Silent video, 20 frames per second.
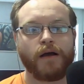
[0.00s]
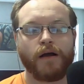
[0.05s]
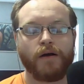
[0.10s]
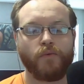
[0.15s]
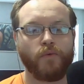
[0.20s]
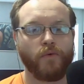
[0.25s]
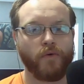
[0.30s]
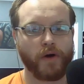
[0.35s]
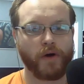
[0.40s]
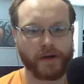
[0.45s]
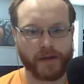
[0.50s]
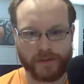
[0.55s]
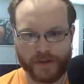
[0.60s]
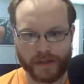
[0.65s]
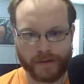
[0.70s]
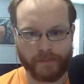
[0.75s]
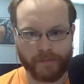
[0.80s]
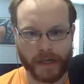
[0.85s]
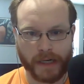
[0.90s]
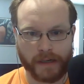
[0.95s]
one of
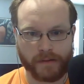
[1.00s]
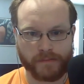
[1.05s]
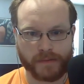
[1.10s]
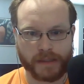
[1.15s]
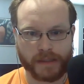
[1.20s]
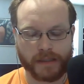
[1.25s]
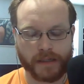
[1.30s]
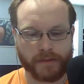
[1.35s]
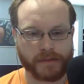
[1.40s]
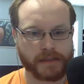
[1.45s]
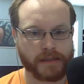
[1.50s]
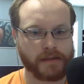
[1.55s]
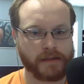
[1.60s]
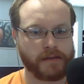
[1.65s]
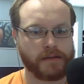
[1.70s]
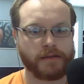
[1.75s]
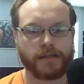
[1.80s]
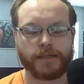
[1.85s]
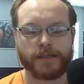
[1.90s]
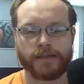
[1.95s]
the bottom teams in the
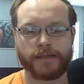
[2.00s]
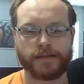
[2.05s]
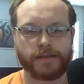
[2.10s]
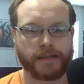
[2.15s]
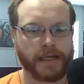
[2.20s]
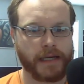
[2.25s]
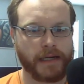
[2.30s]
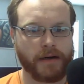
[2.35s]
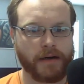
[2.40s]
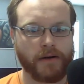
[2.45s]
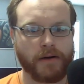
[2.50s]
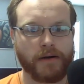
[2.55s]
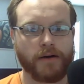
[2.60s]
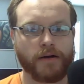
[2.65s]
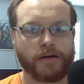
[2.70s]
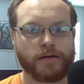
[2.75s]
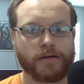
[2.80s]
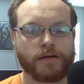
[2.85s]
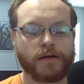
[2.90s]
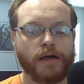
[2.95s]
league. They
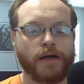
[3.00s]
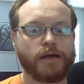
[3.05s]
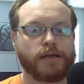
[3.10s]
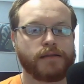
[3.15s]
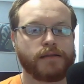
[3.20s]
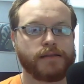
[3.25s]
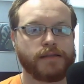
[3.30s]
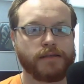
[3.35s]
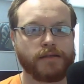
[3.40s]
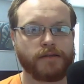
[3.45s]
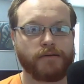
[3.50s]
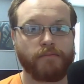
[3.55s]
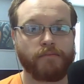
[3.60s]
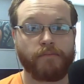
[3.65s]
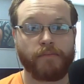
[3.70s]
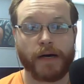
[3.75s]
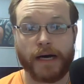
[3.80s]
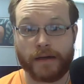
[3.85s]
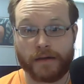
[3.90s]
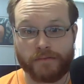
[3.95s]
are the
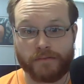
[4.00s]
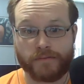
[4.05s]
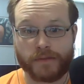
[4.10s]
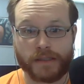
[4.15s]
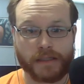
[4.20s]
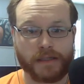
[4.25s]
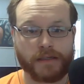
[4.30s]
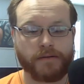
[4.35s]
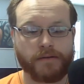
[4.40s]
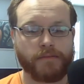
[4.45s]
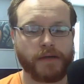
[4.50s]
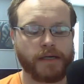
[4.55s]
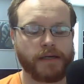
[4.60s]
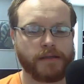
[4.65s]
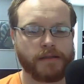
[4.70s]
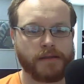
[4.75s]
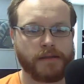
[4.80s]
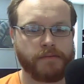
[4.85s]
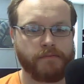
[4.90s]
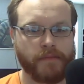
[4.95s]
bottom team
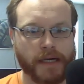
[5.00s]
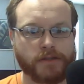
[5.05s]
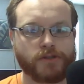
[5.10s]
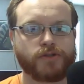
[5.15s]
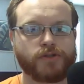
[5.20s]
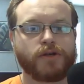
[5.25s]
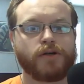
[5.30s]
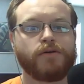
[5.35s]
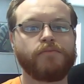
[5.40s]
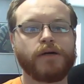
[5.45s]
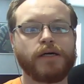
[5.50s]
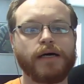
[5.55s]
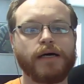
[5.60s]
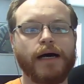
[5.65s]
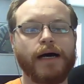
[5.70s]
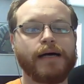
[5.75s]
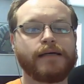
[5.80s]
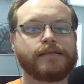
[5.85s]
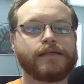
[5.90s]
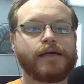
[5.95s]
in the Metro. But
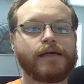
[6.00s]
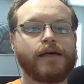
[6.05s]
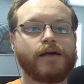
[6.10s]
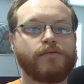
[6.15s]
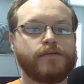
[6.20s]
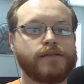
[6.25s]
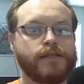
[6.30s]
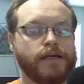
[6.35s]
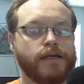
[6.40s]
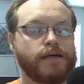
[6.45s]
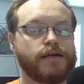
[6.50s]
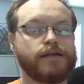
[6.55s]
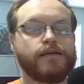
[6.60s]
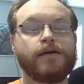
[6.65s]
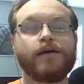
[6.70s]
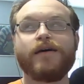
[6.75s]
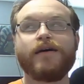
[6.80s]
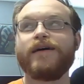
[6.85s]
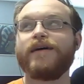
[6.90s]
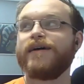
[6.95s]
as I have said
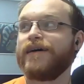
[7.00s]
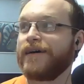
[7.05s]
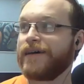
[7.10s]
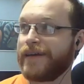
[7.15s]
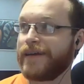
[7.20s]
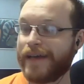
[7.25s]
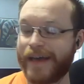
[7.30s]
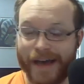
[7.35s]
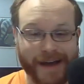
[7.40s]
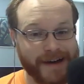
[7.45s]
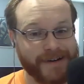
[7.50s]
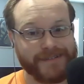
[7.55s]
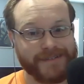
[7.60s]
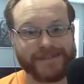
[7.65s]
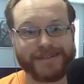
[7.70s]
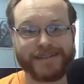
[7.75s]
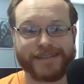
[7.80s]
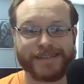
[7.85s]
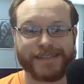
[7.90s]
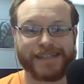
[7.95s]

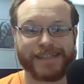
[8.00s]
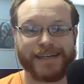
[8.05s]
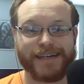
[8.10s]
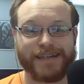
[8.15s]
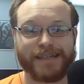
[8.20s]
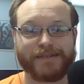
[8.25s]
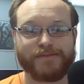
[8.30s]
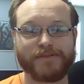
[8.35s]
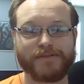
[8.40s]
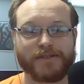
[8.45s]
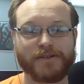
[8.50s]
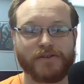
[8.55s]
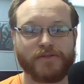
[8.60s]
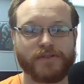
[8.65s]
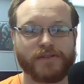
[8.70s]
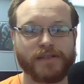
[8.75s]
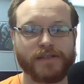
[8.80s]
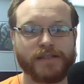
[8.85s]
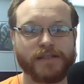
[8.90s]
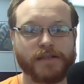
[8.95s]
countless times
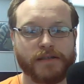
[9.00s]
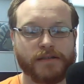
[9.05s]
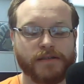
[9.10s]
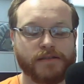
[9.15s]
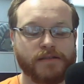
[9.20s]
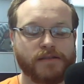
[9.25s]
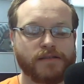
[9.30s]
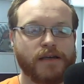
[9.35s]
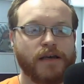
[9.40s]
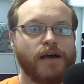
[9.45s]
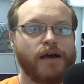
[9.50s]
over the years,